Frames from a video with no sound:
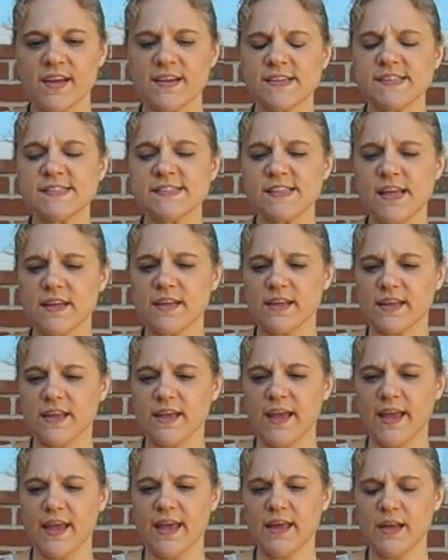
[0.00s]

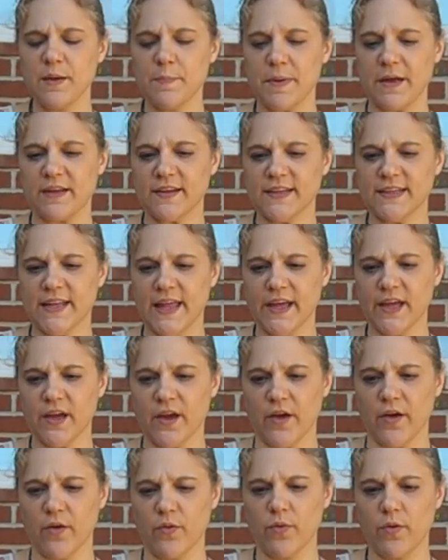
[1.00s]
Suddenly, Annabelle let
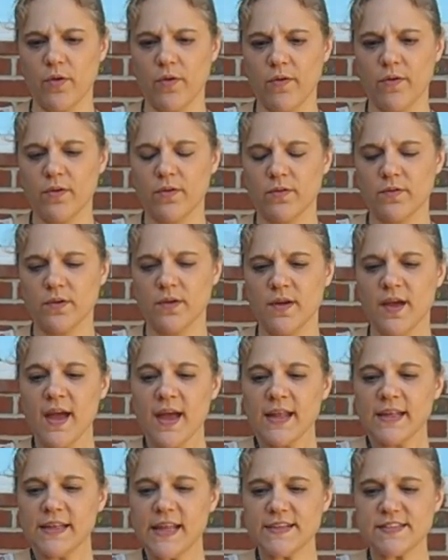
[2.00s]
go.
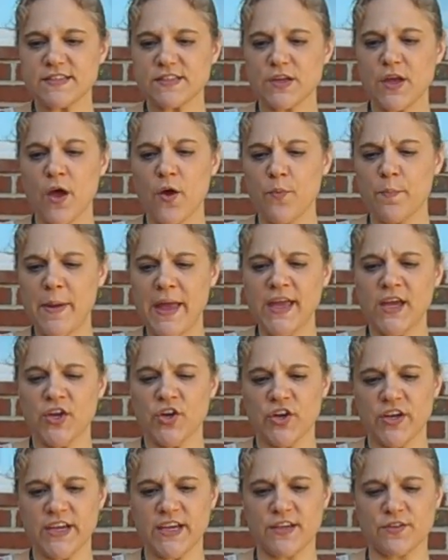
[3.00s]
"Let's go bake
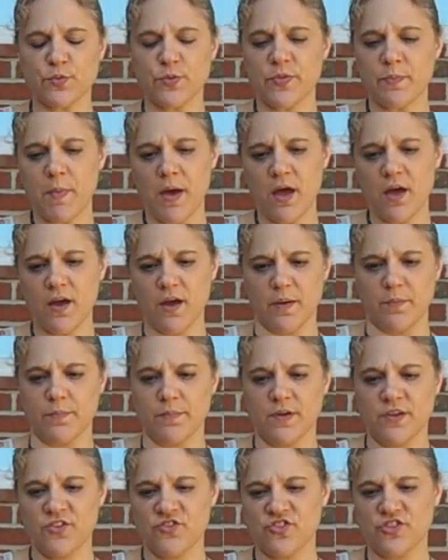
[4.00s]
cookies with Mom,"
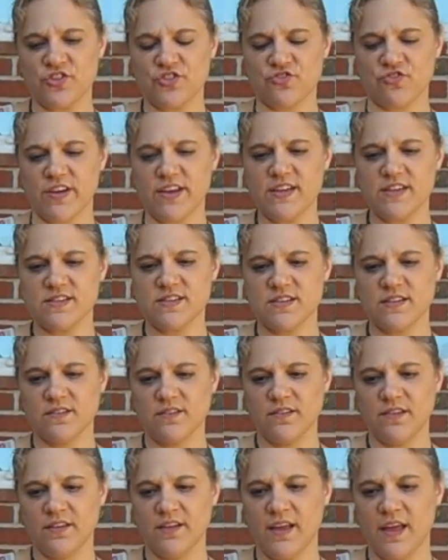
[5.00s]
she shrieked,
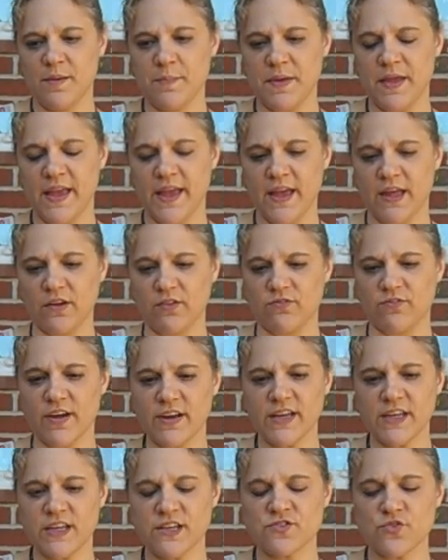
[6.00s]
and began
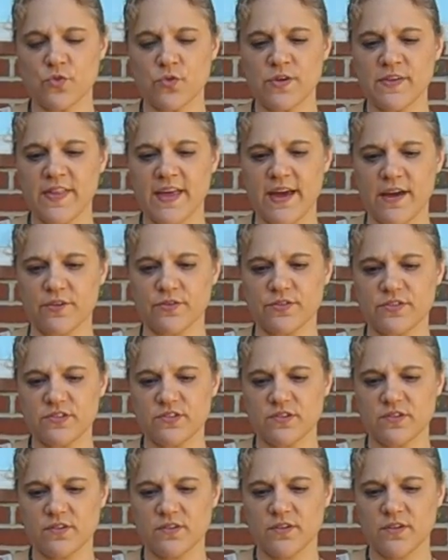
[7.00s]
running toward the
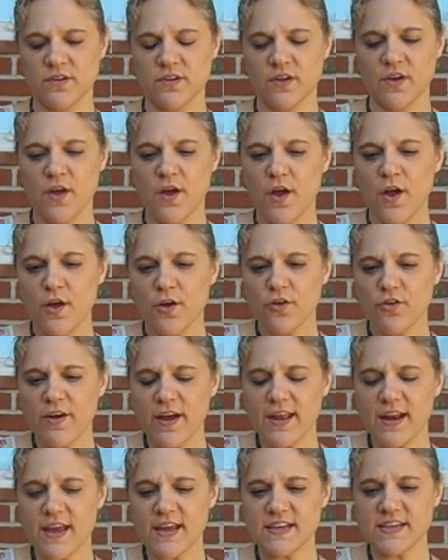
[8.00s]
house.
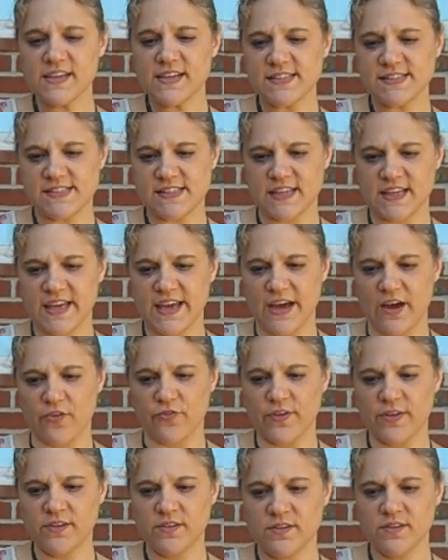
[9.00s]
"Great idea," said
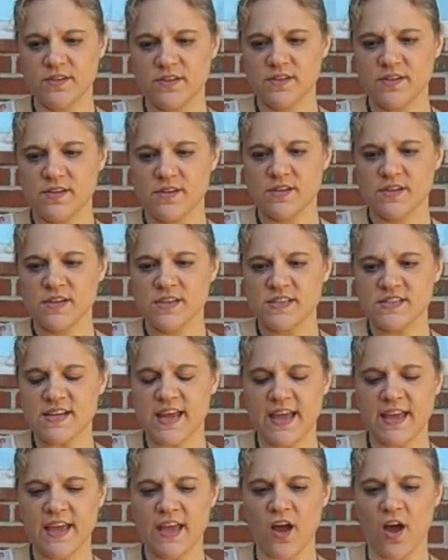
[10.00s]
Calvin,
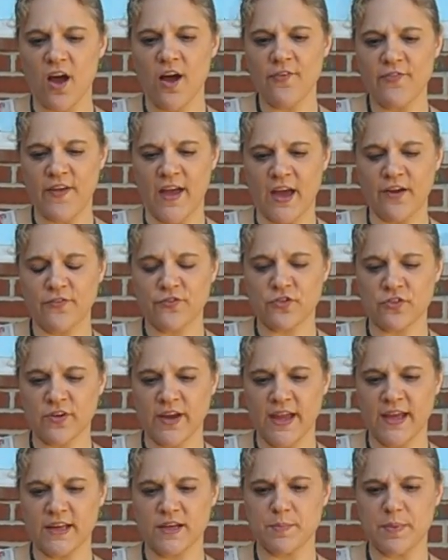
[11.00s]
taking off after
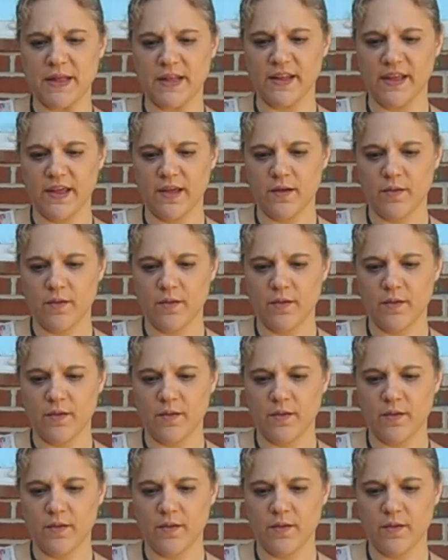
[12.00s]
Annabelle.